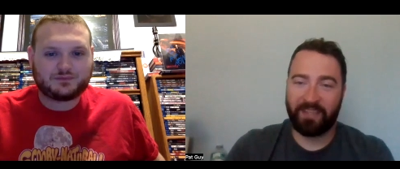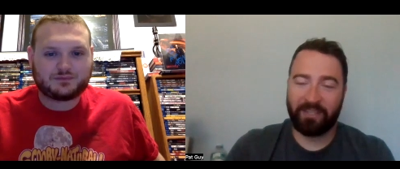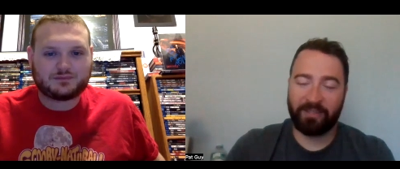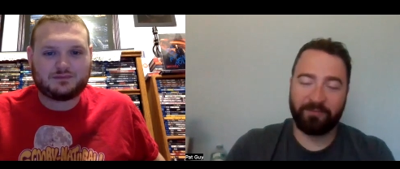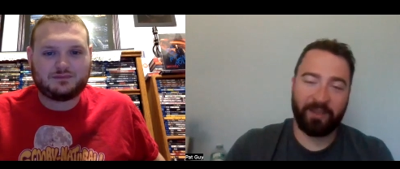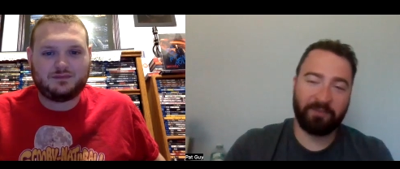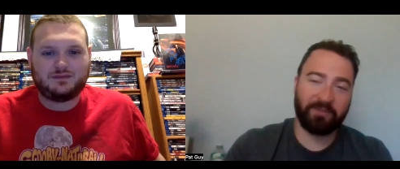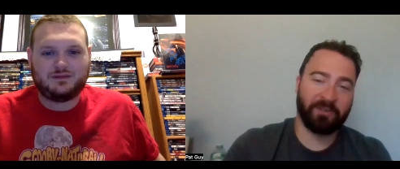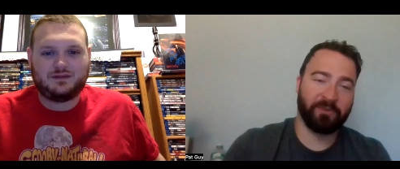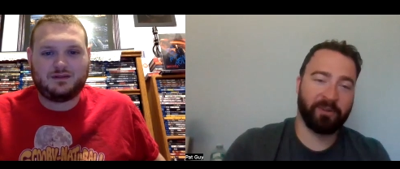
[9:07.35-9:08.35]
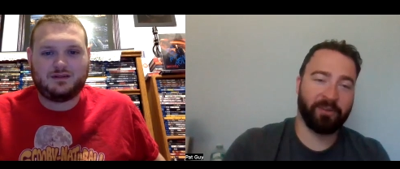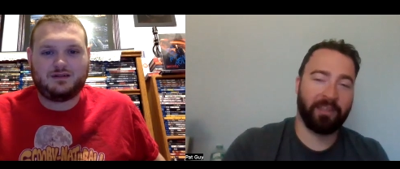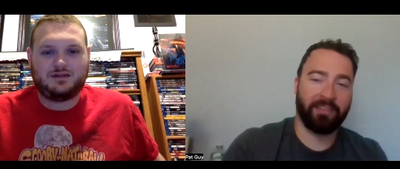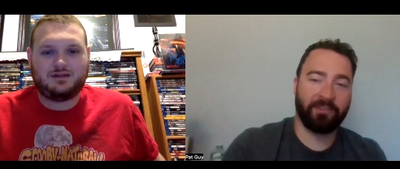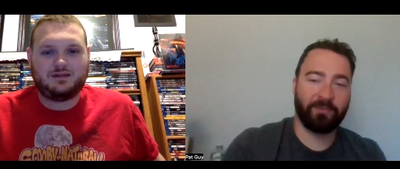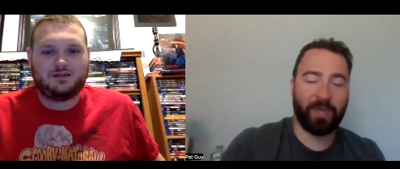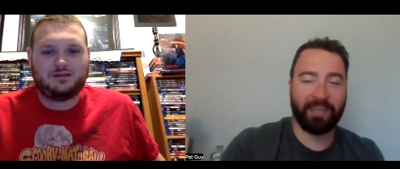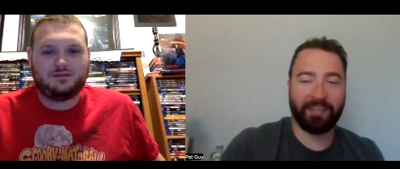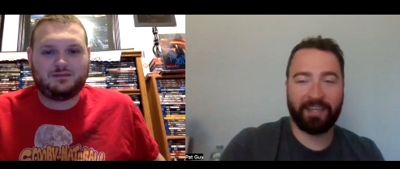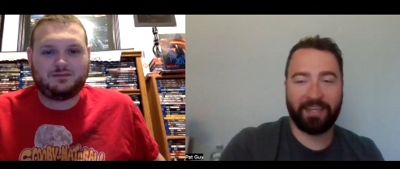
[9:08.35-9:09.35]
Speaker 1: You can find me on Twitter at this
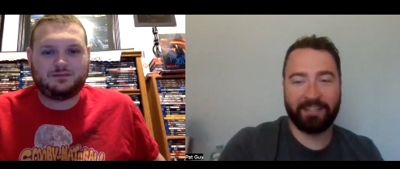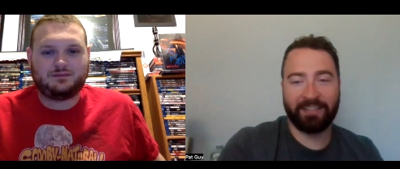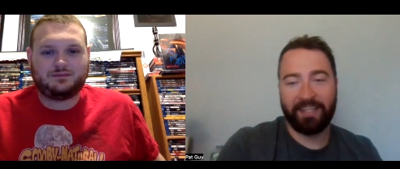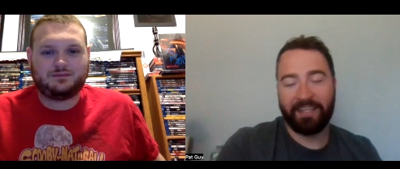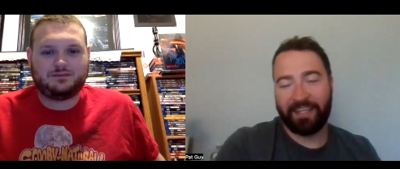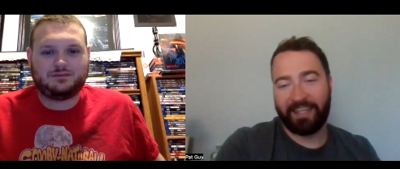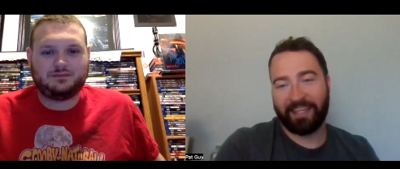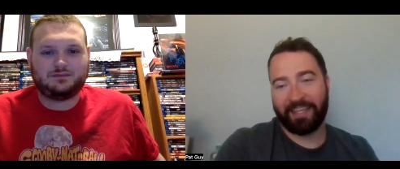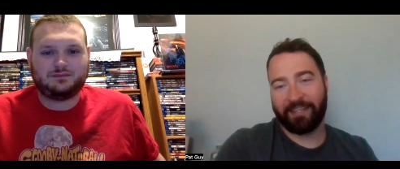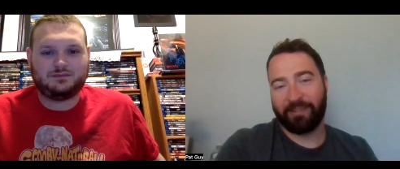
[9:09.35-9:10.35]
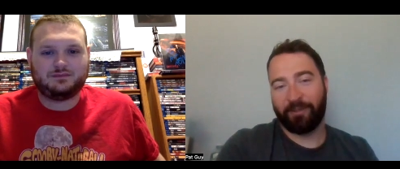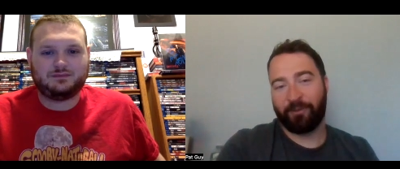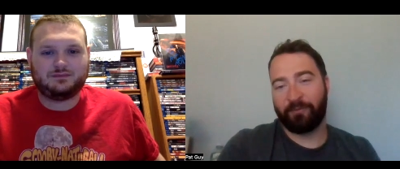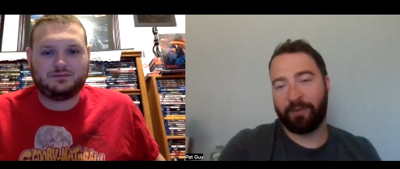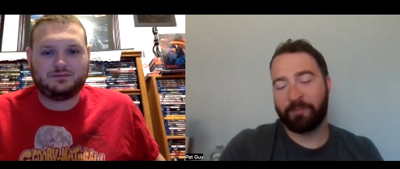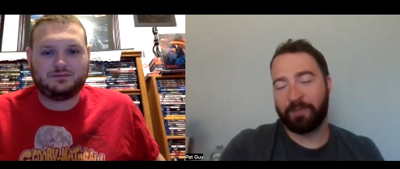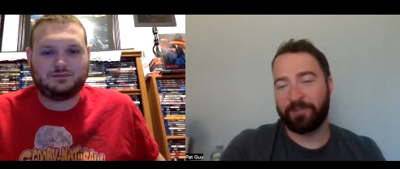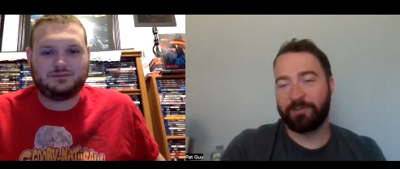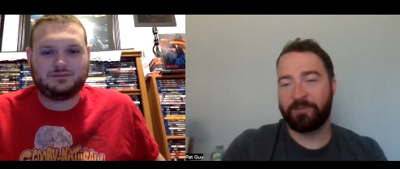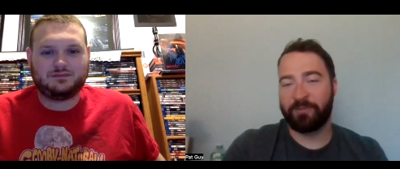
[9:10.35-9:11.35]
Pat guy, and you can find me
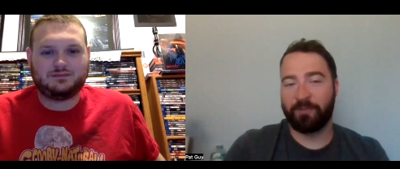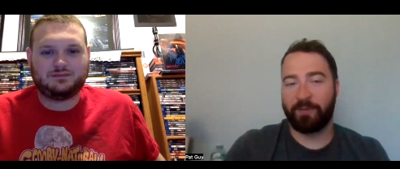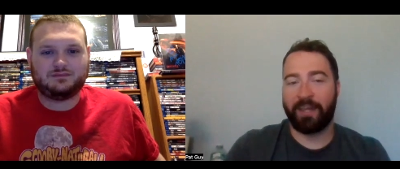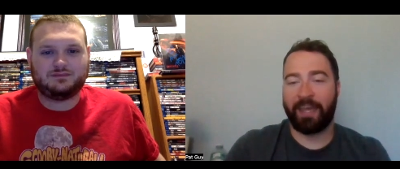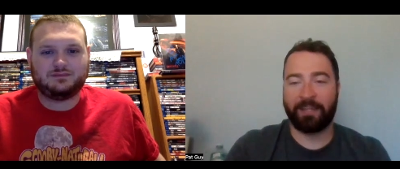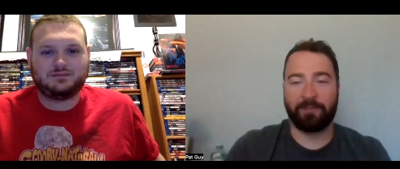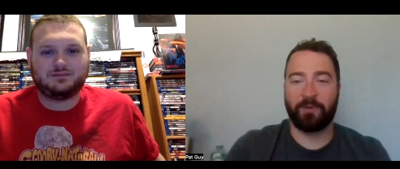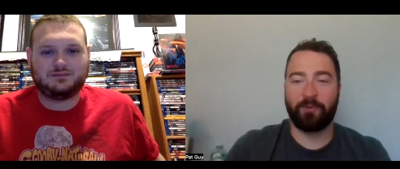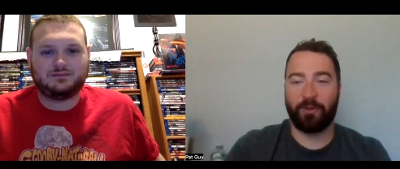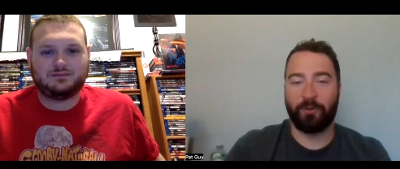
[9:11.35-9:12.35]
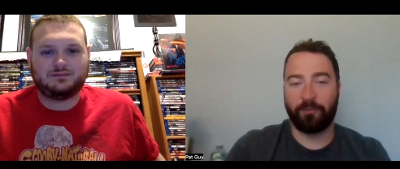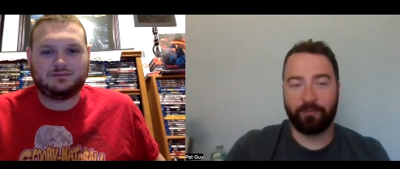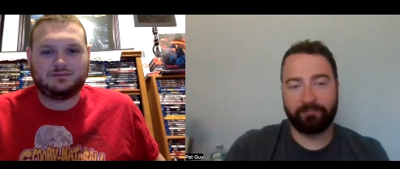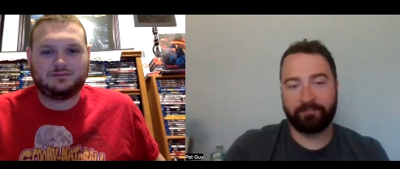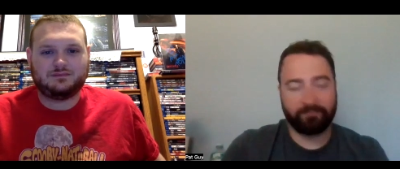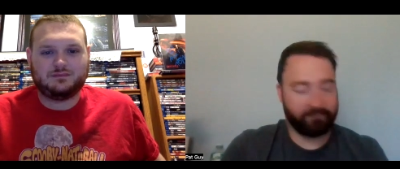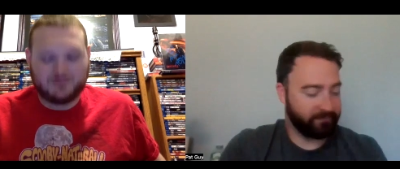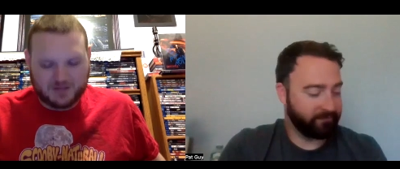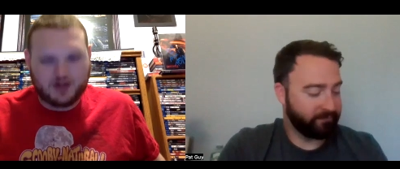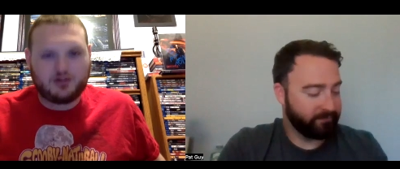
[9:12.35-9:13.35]
on YouTube at Agamotto.
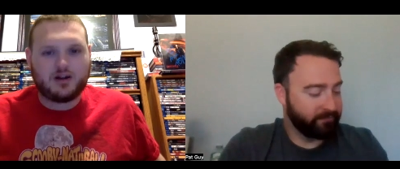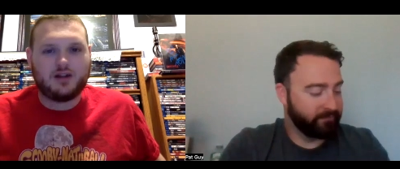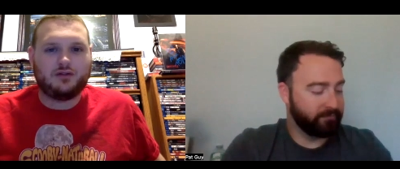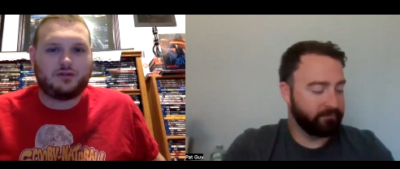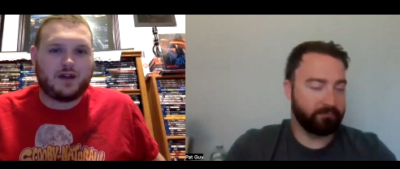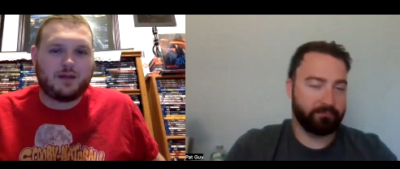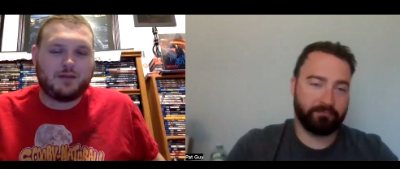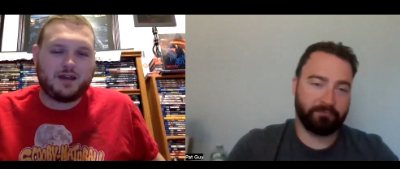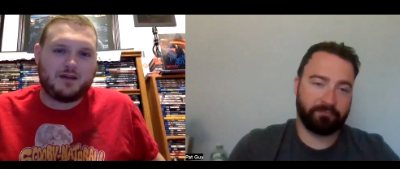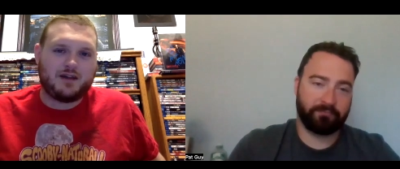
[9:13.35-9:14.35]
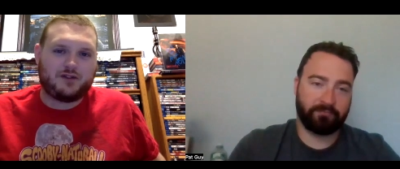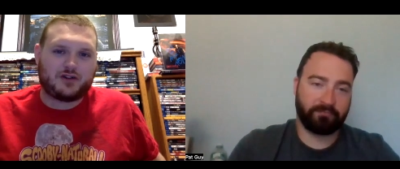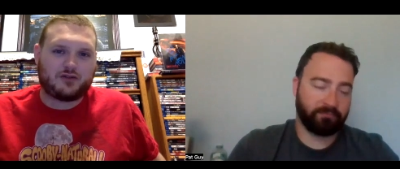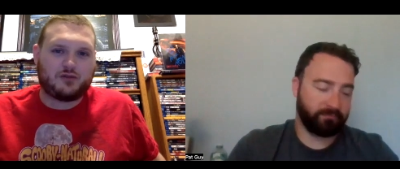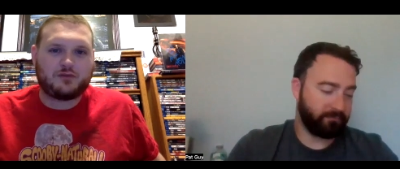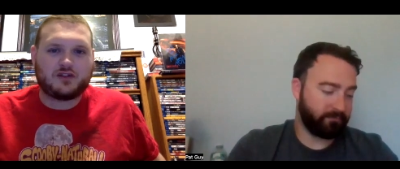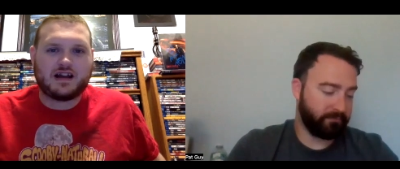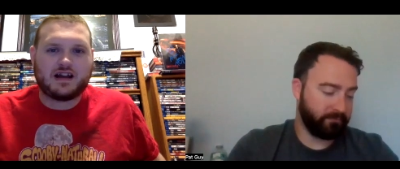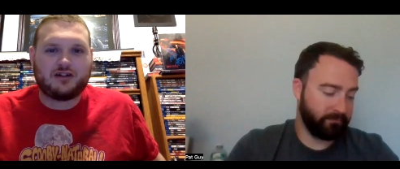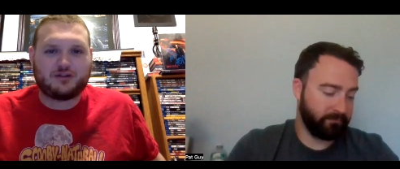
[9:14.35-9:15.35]
Speaker 2: All right. You can find me at my official website,
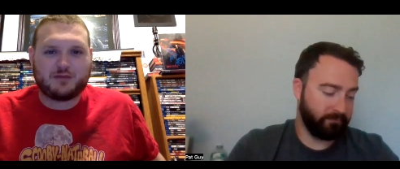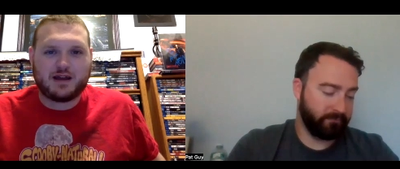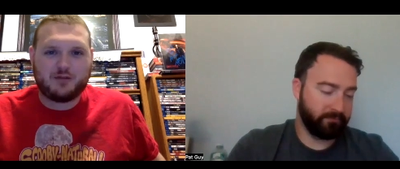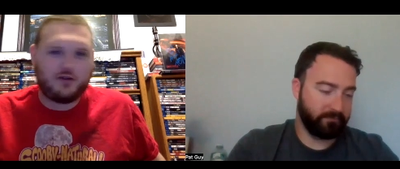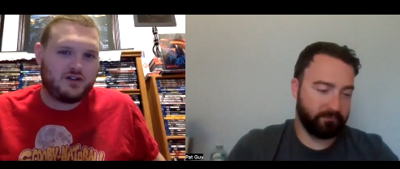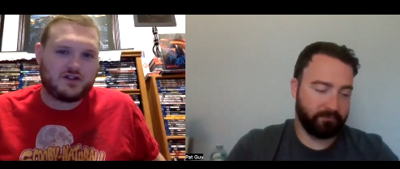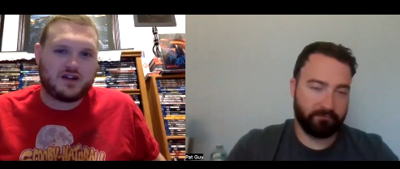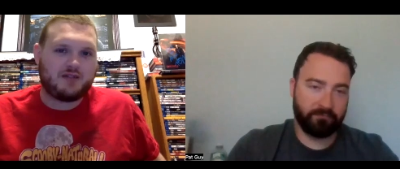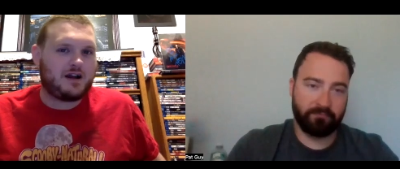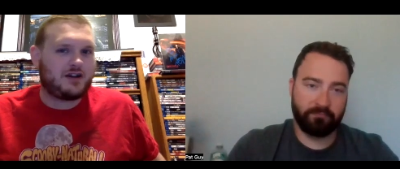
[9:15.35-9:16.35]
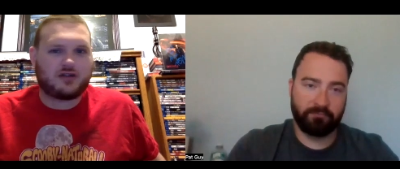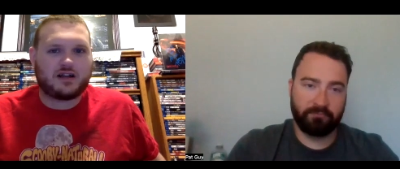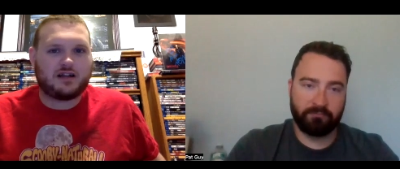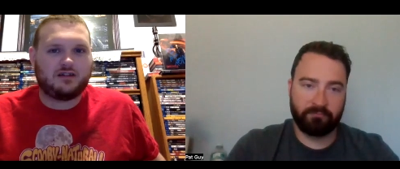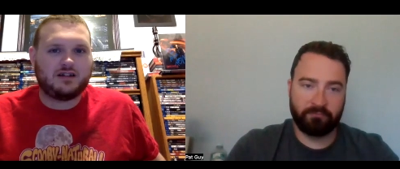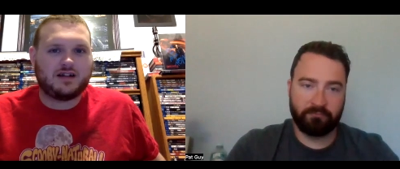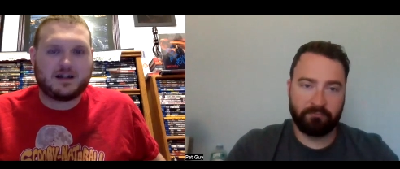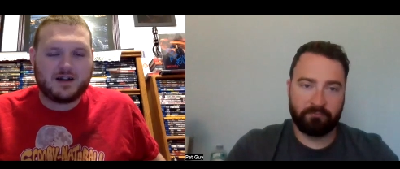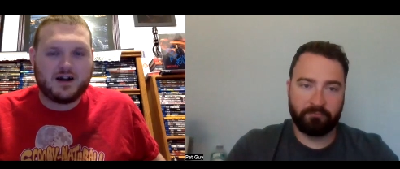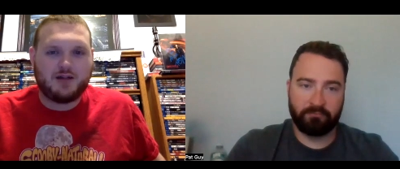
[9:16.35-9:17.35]

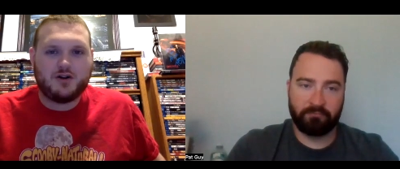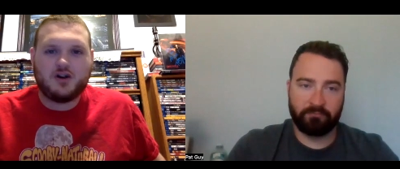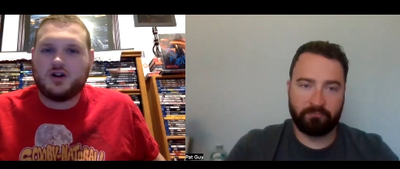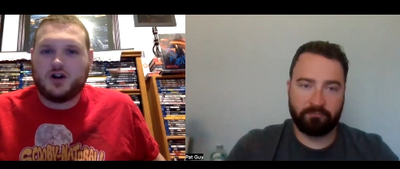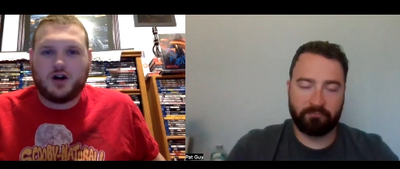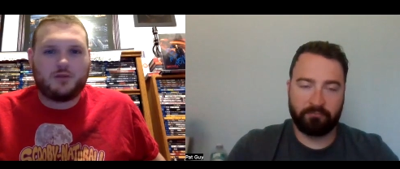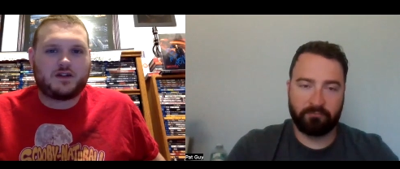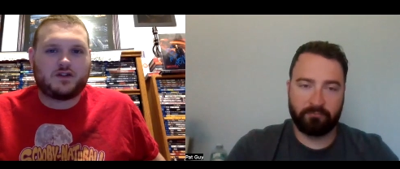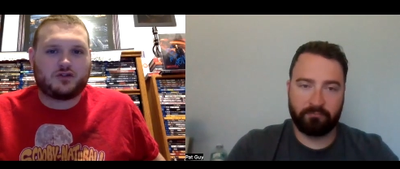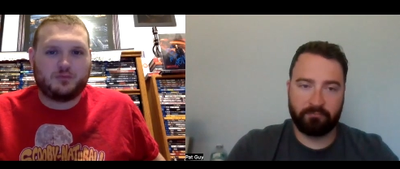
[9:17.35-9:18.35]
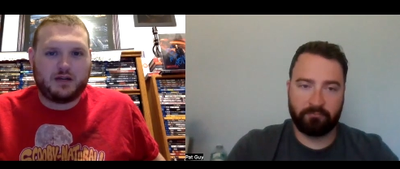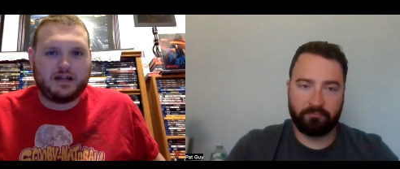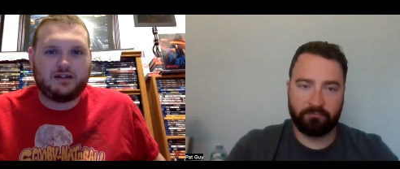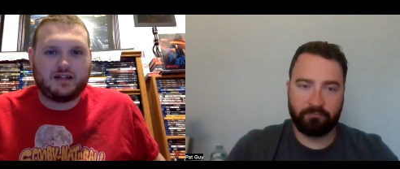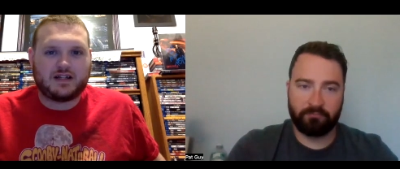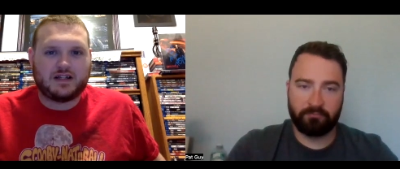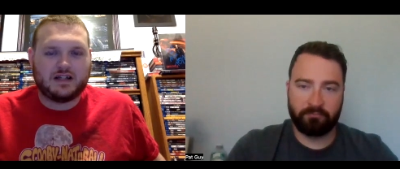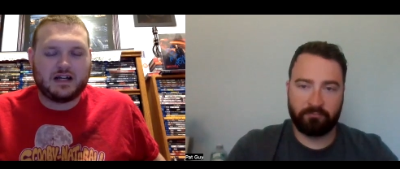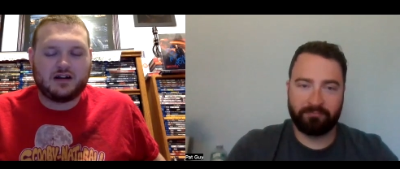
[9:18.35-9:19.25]
alexmanamovies.mystrikingly.com. All my social media links are there.